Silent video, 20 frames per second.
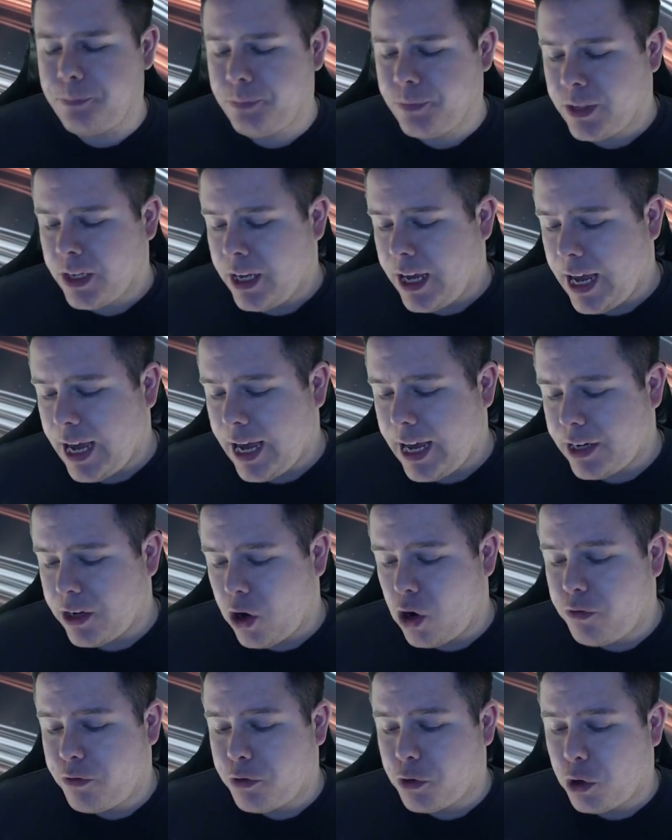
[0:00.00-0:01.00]
them. And
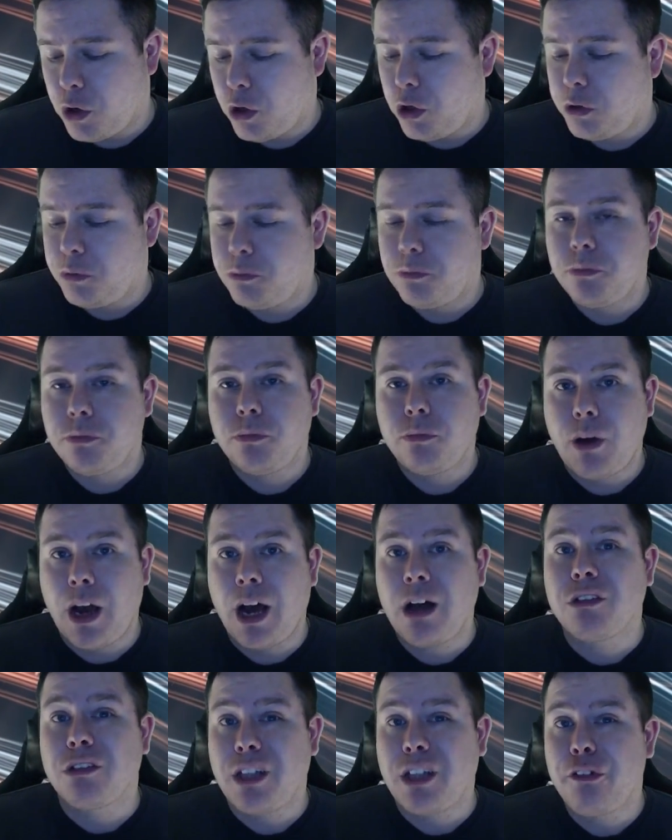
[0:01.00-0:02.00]
overall,
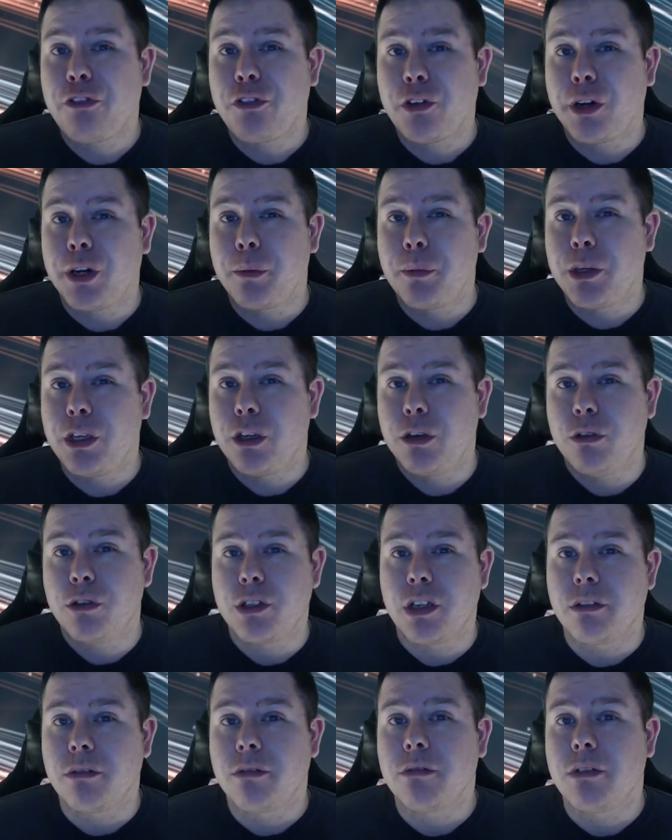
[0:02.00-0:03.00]
I'll definitely be
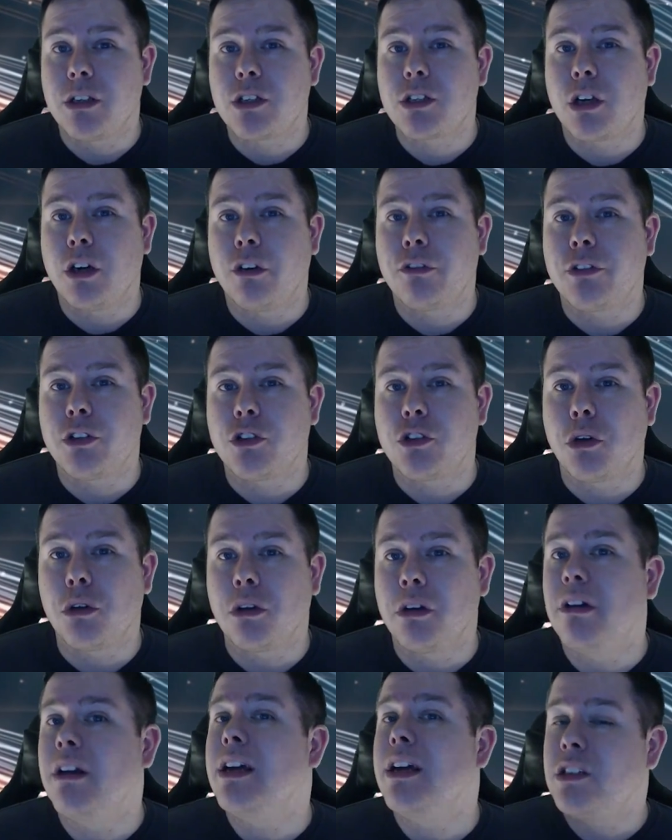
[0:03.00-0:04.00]
using this SCUF
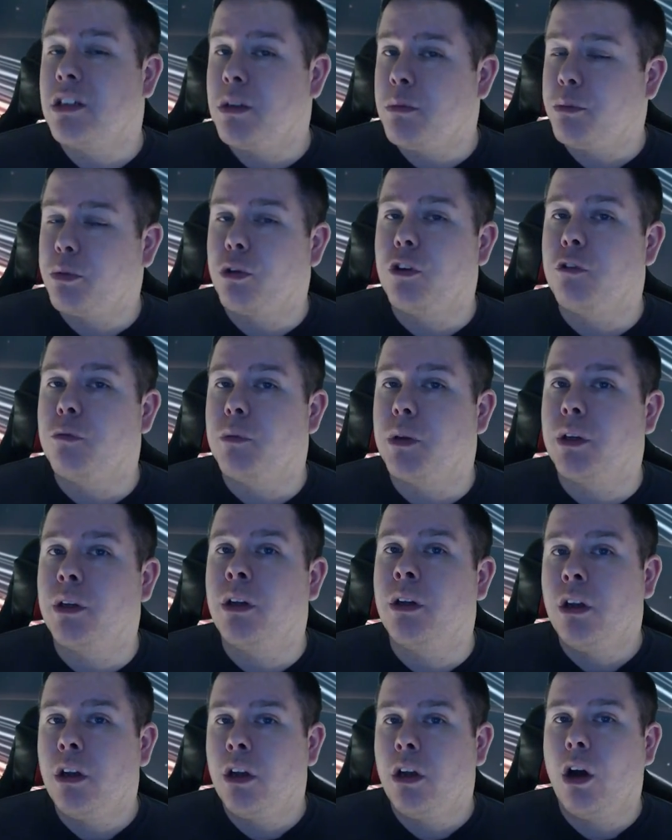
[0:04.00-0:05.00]
controller. It is an
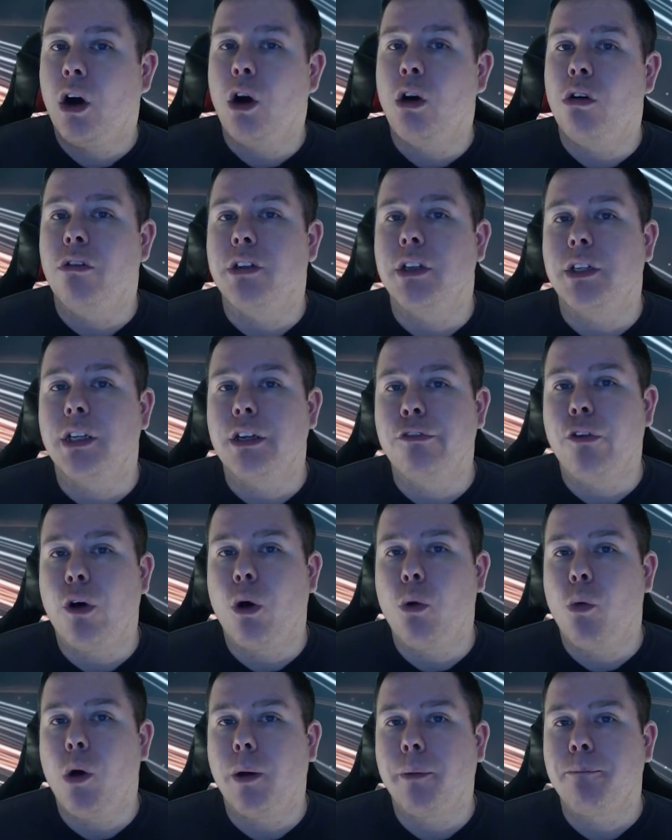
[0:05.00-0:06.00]
improvement over the
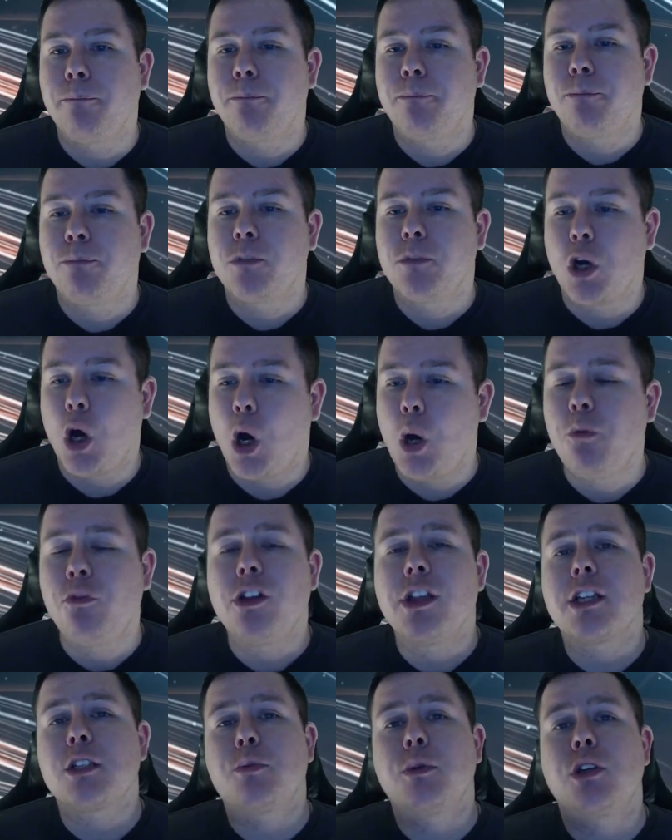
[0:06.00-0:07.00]
default one. So
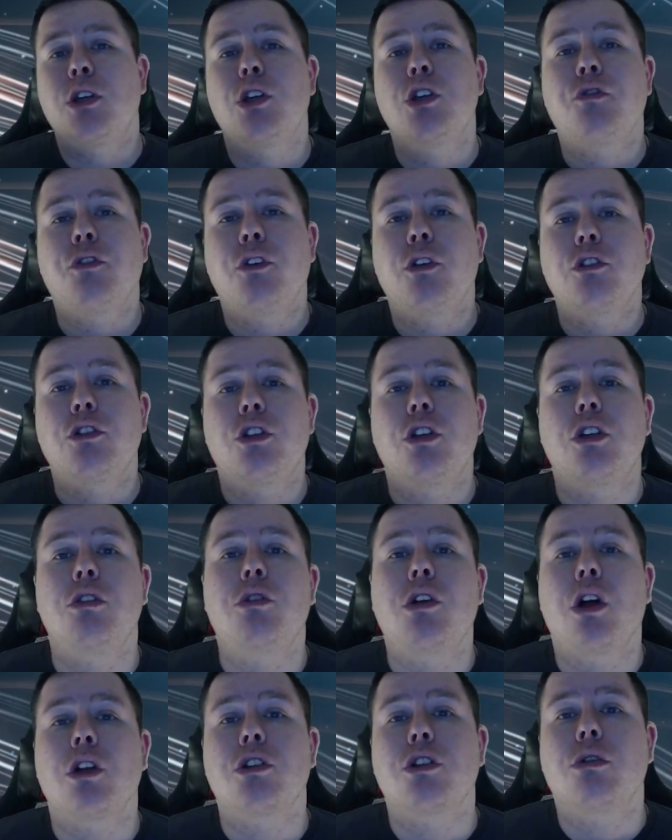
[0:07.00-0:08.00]
hopefully that's been useful to
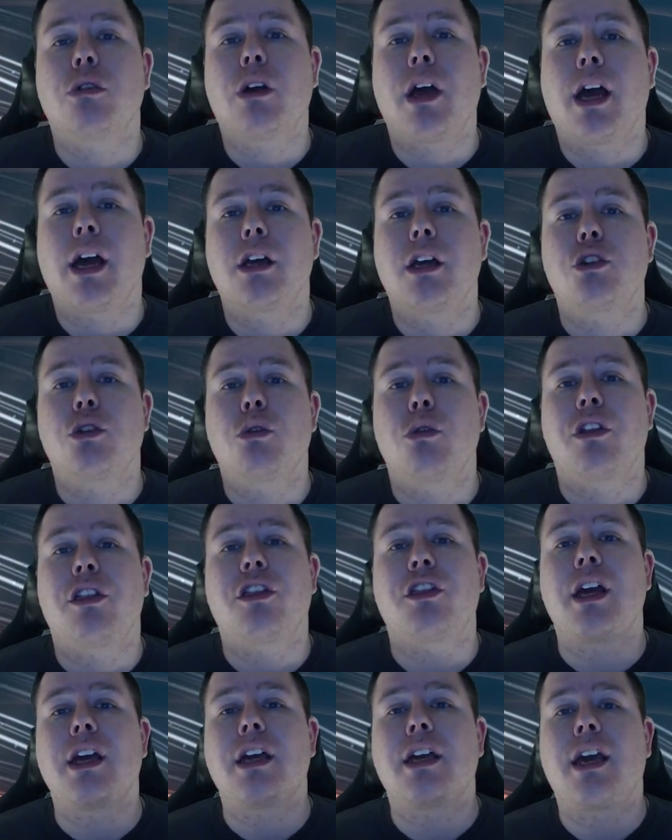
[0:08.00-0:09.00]
you console guys who are
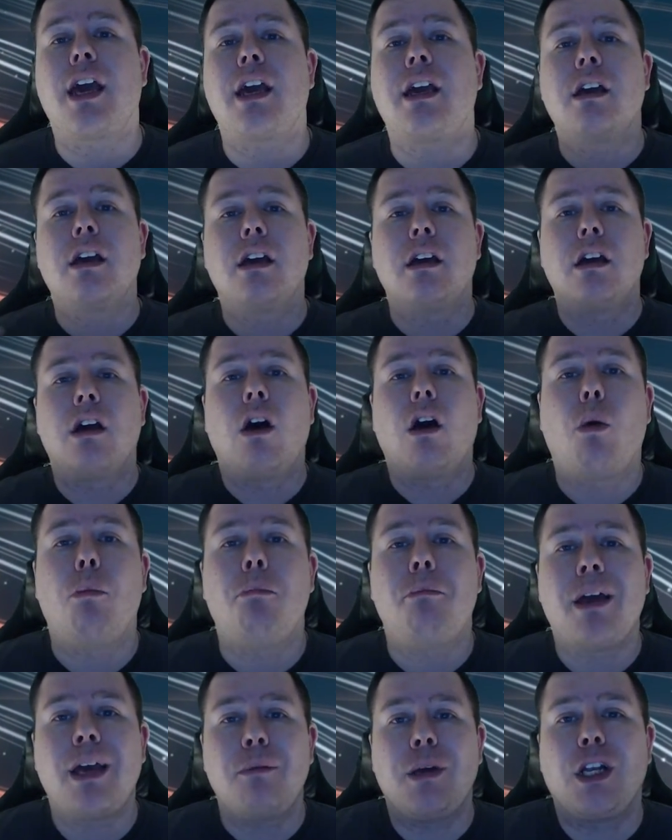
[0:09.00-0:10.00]
thinking or
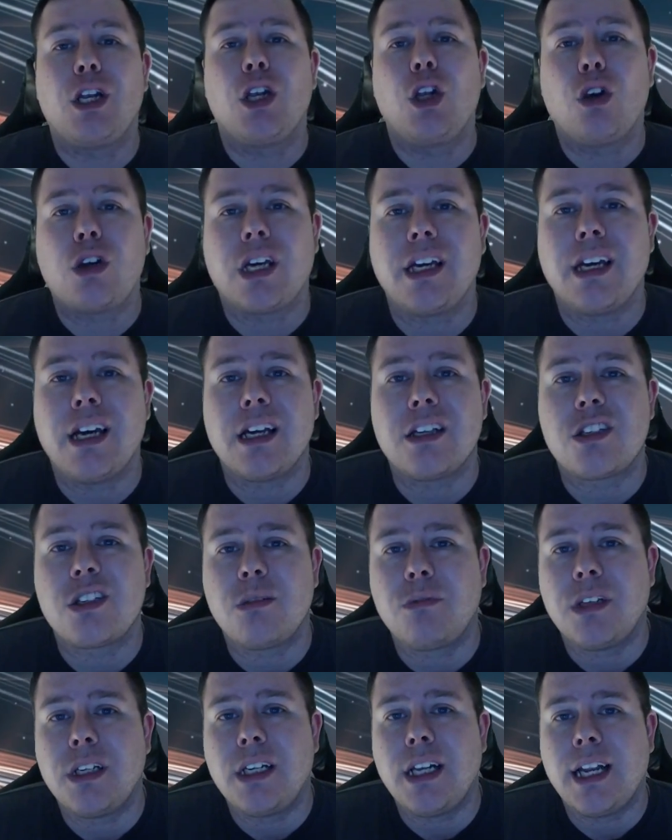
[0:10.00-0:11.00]
maybe looking at
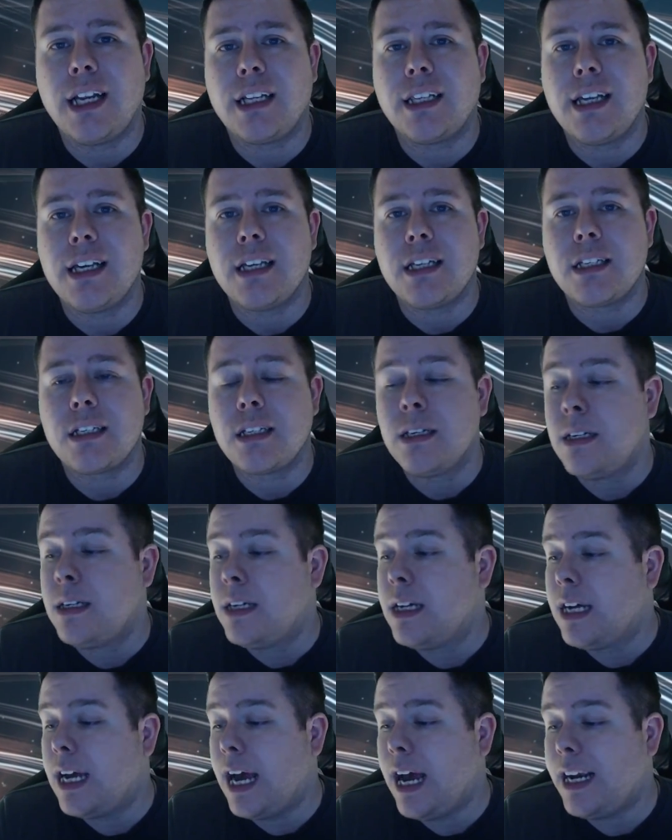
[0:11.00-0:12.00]
something like this.
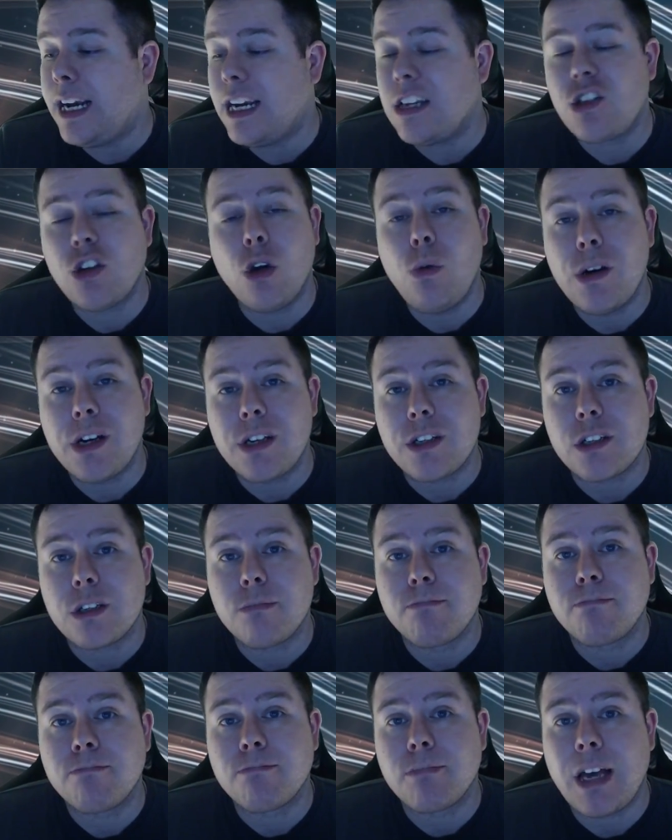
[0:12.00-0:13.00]
And as
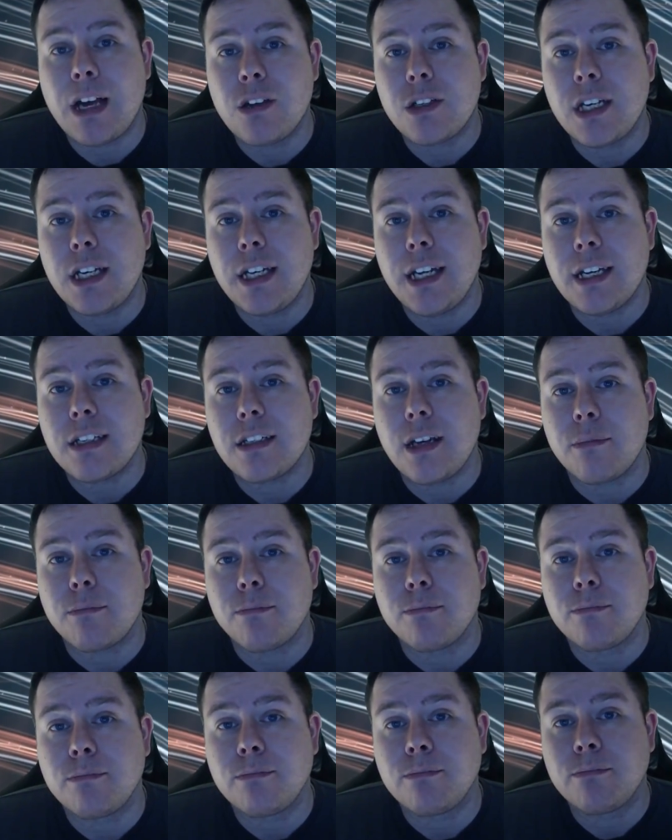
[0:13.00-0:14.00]
always, I'll see you next
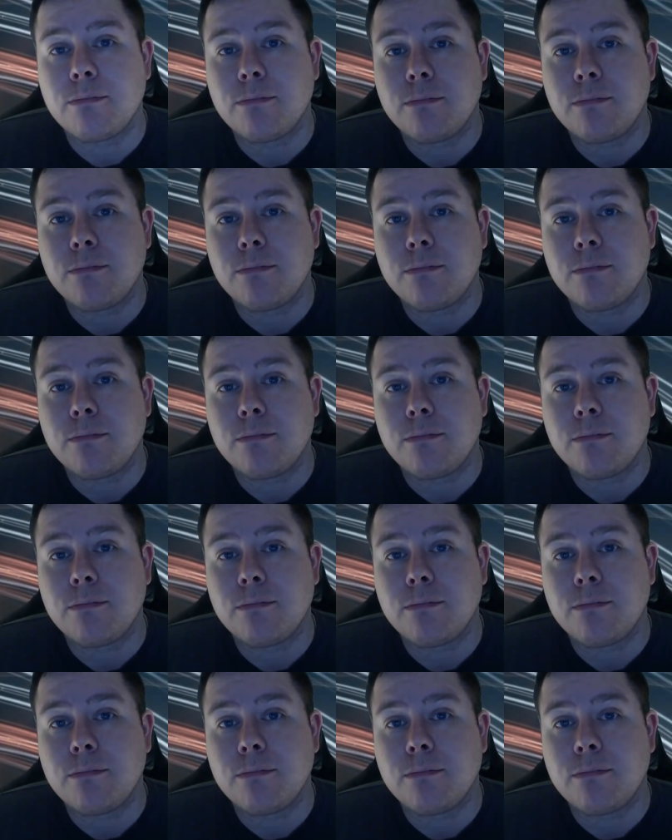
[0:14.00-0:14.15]
time.